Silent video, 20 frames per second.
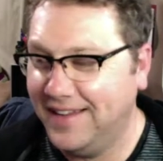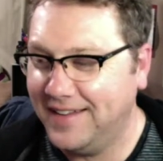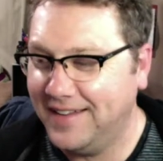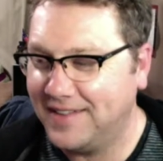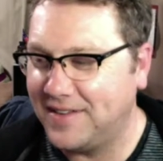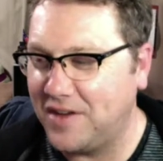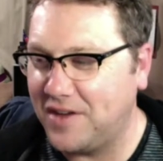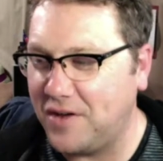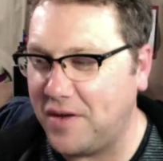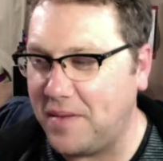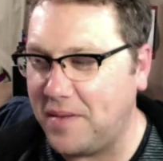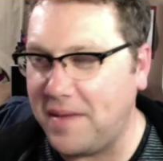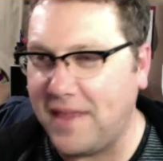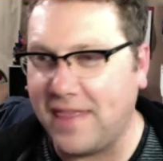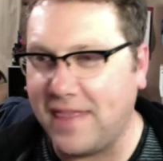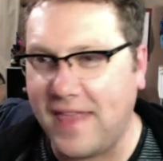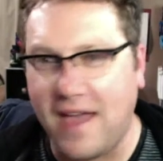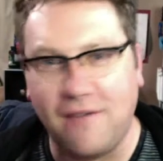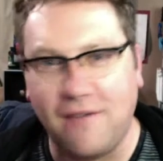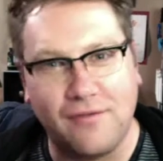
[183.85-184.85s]
So I made
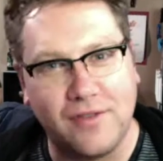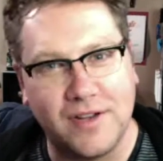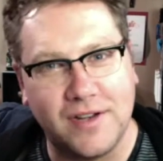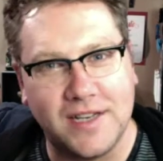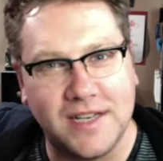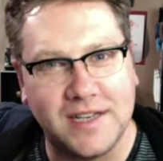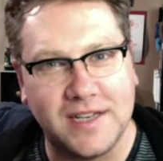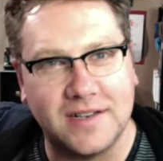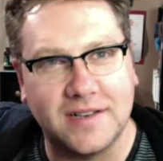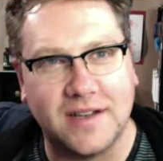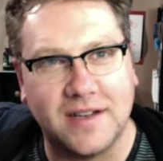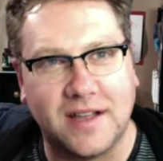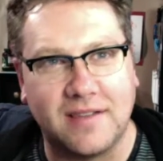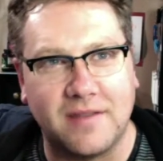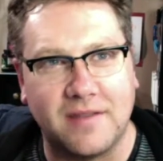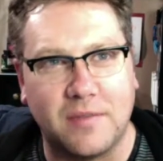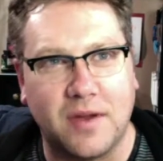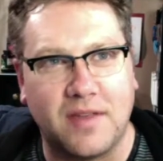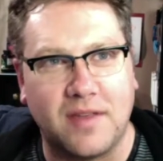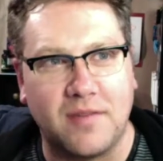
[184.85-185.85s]
that for dinner, got
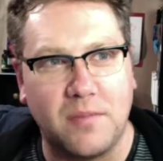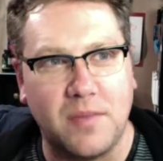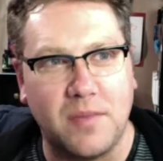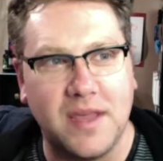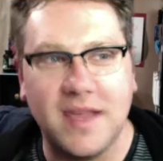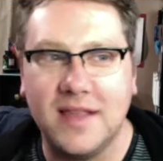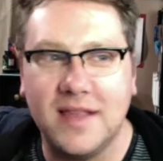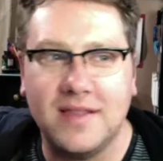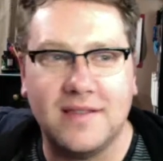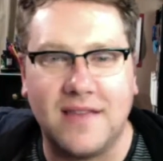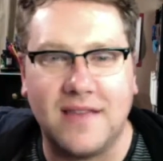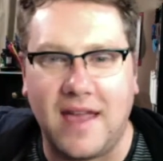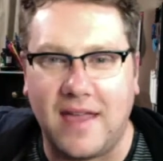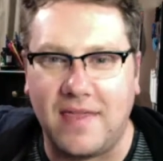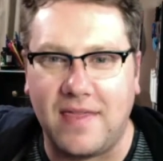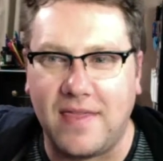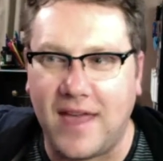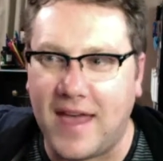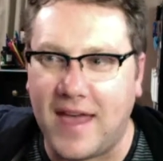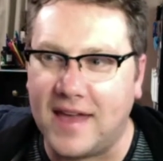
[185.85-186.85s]
some rice and beans,
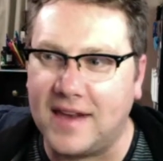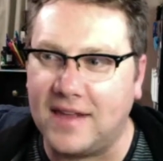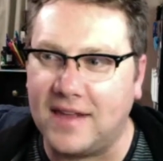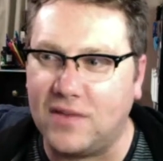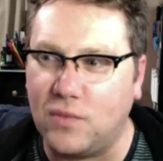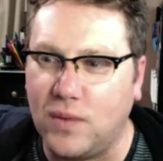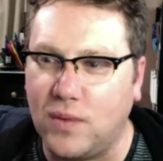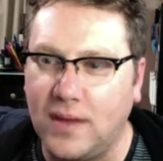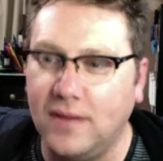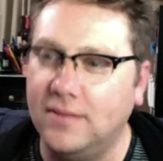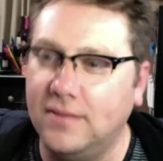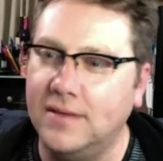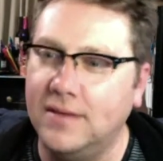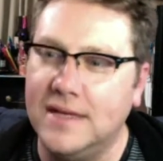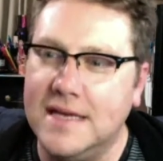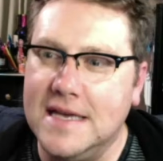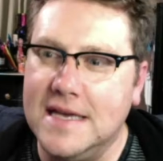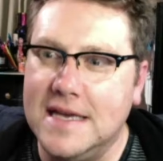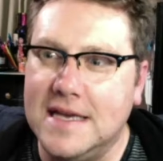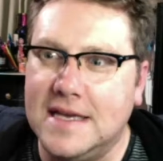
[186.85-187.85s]
had that as well.
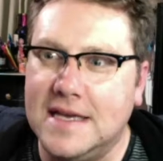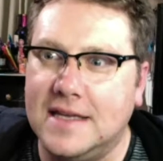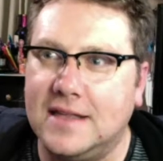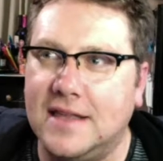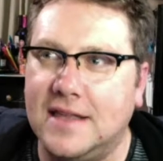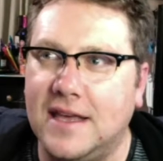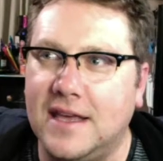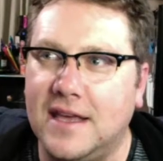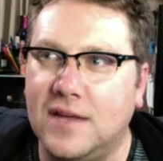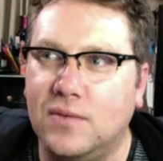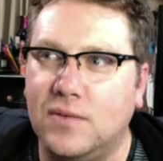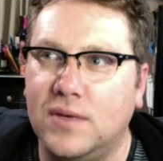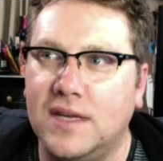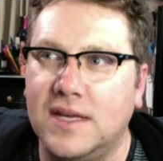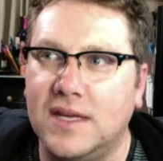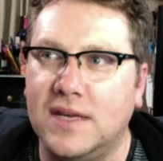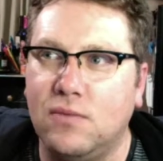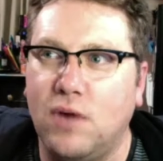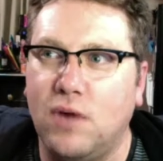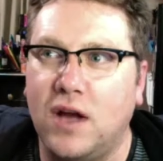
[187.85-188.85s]
Then
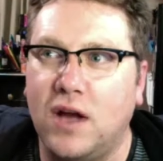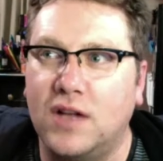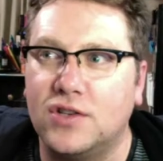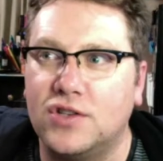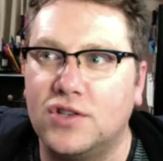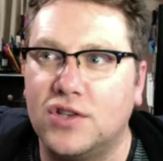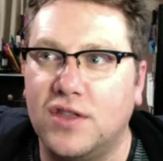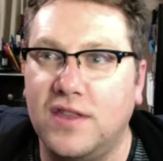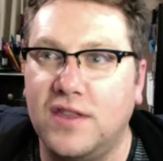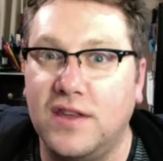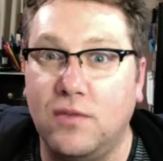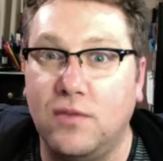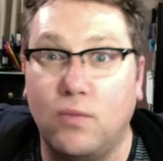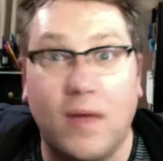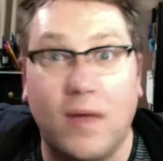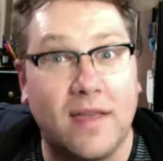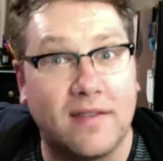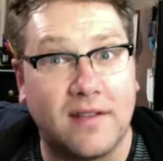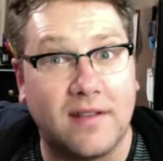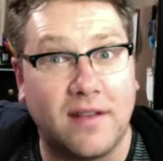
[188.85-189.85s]
we watched the
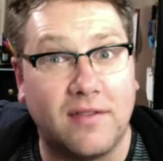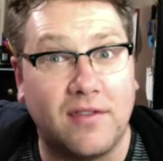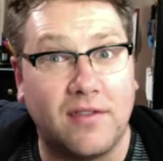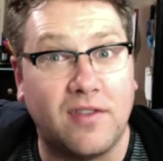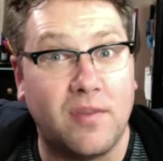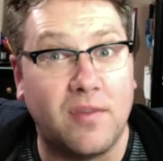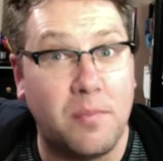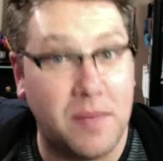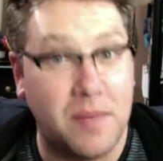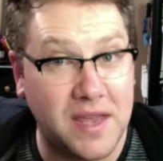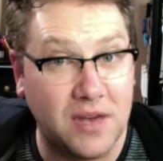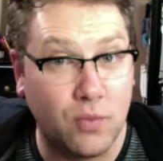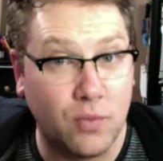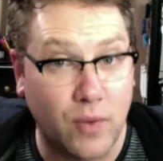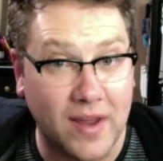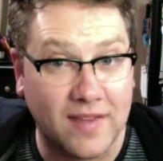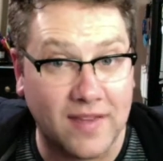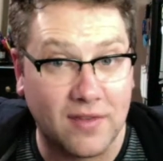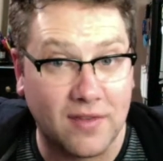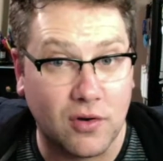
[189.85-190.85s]
rest of Speed
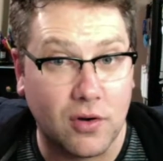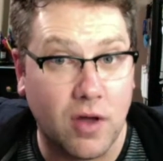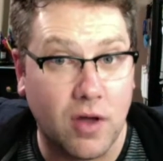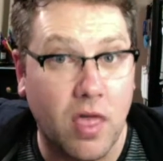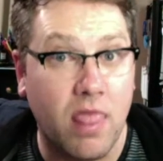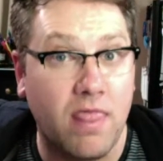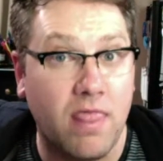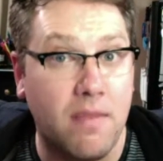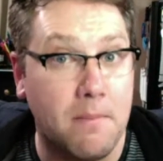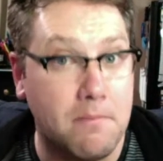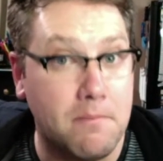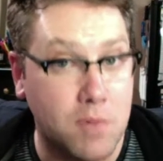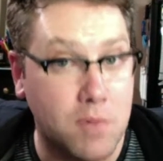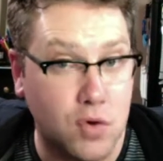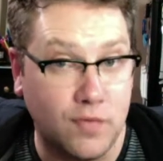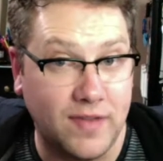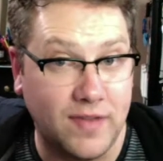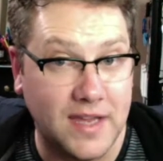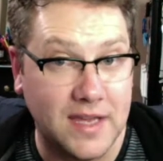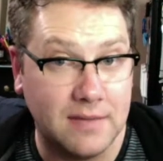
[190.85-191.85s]
Racer, the
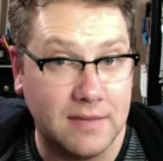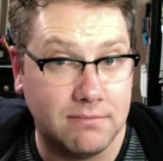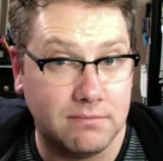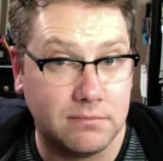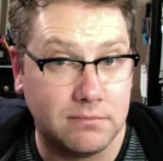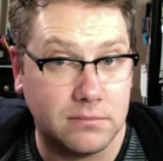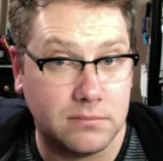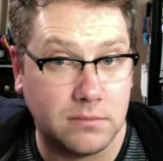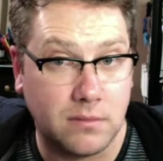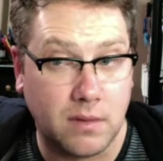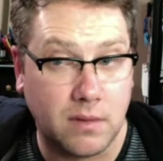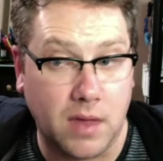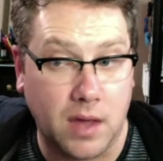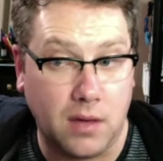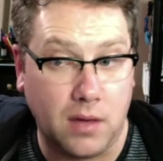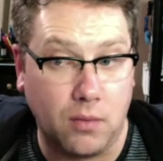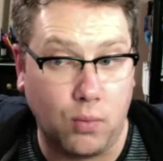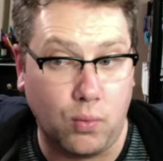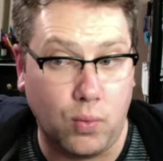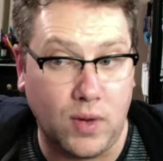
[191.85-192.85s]
movie.
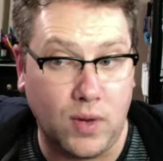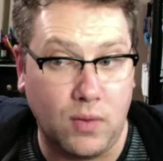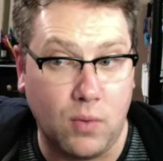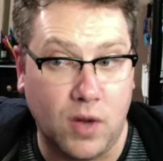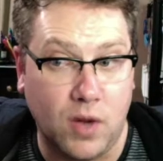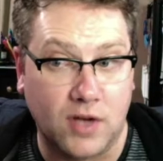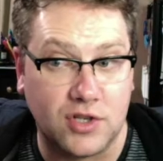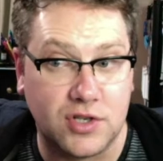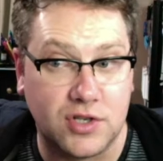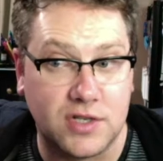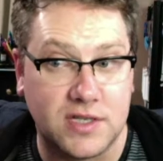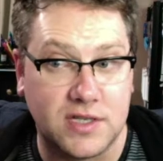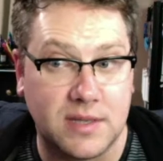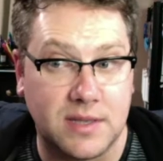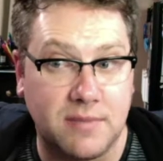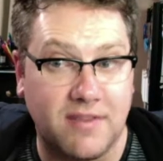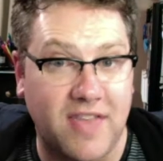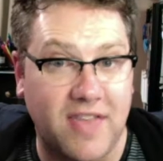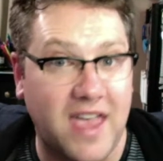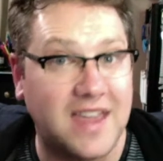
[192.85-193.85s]
We watched some
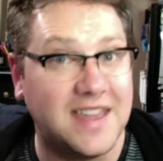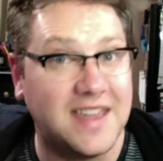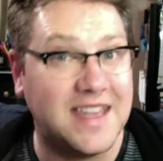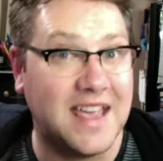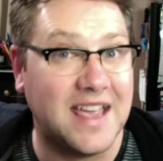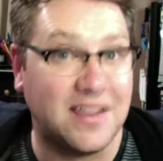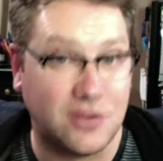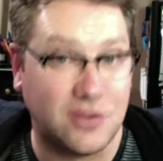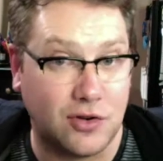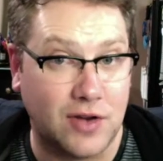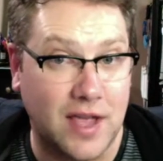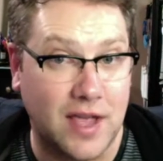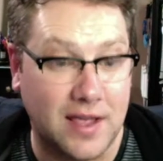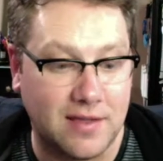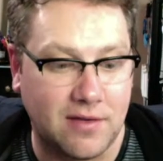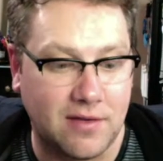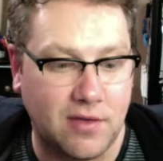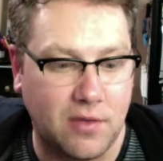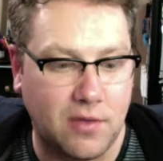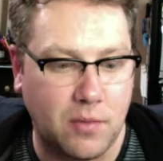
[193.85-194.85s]
of that yesterday,
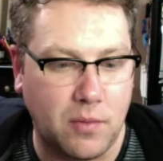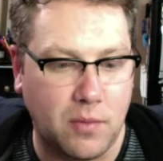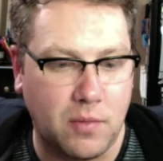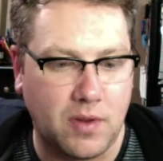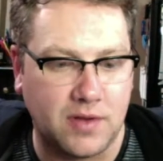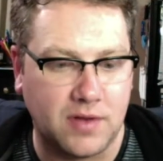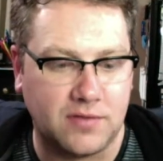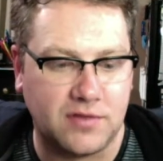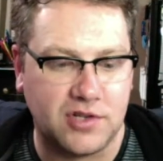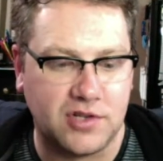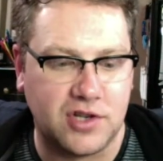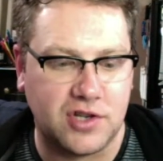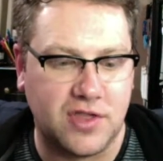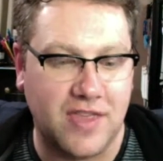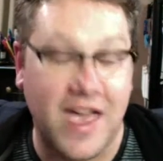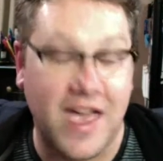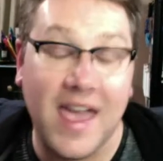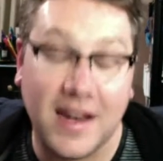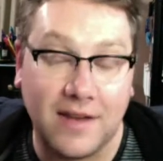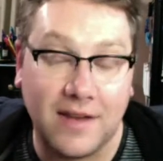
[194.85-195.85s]
and so then we watched
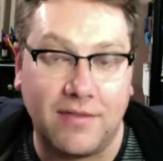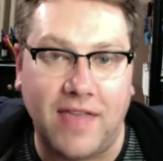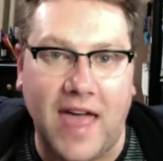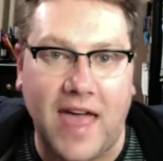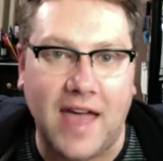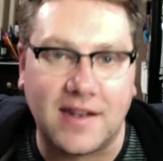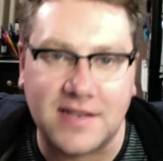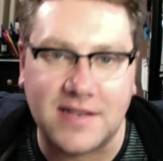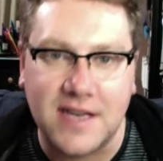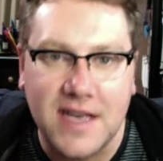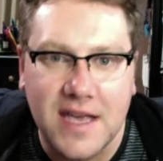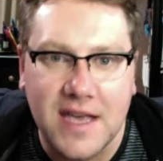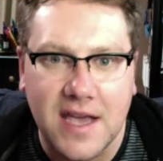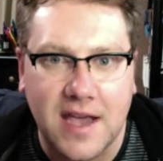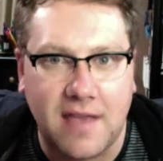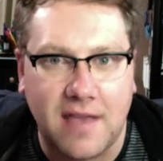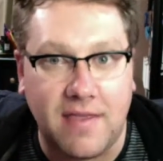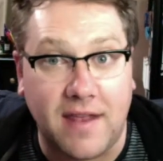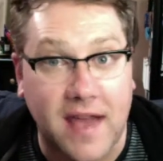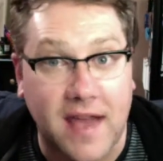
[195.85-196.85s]
the end of that,
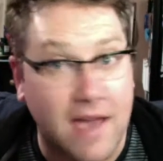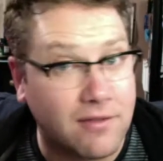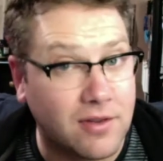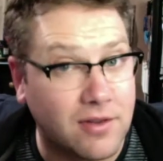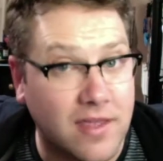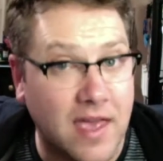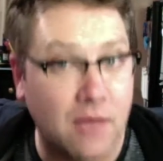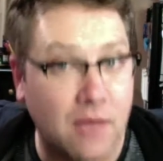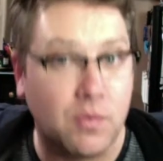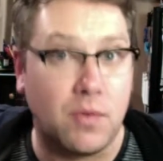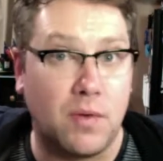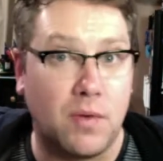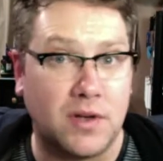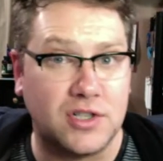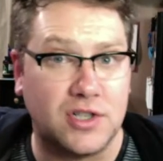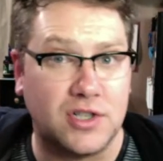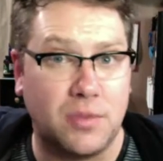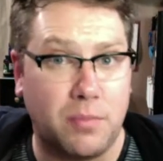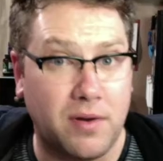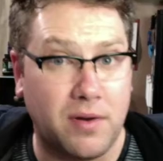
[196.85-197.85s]
and then after that we
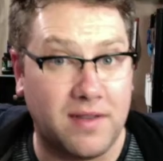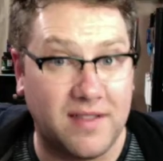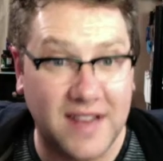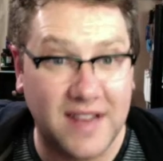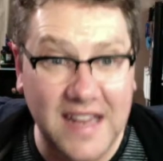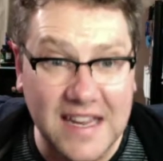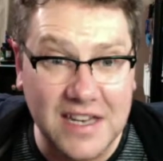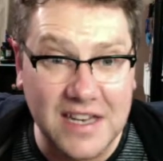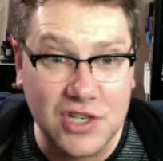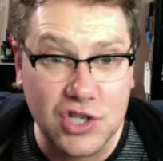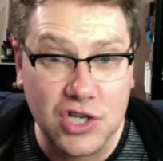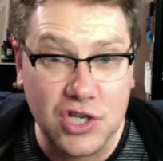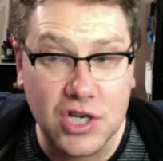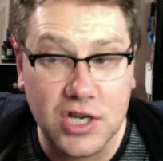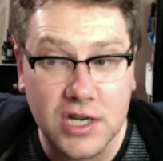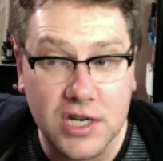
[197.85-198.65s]
watched The Prestige,